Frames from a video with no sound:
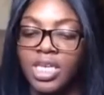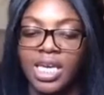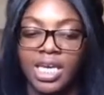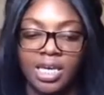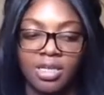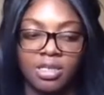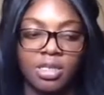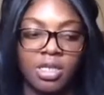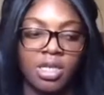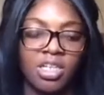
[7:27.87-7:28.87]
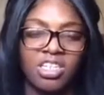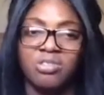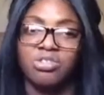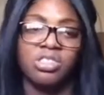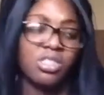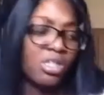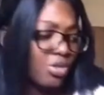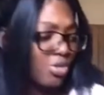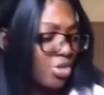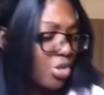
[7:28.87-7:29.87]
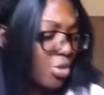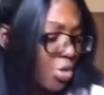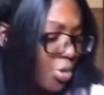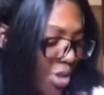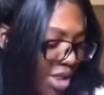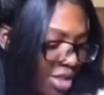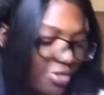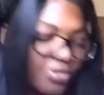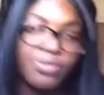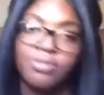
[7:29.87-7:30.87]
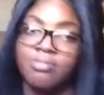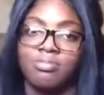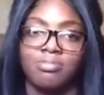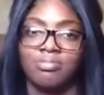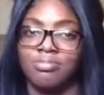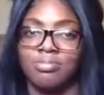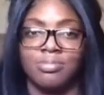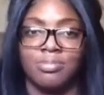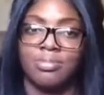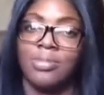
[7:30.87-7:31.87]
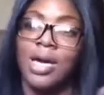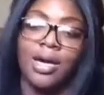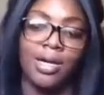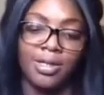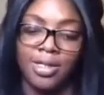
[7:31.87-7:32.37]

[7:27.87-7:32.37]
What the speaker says: And he was just saying, you know, don't give my,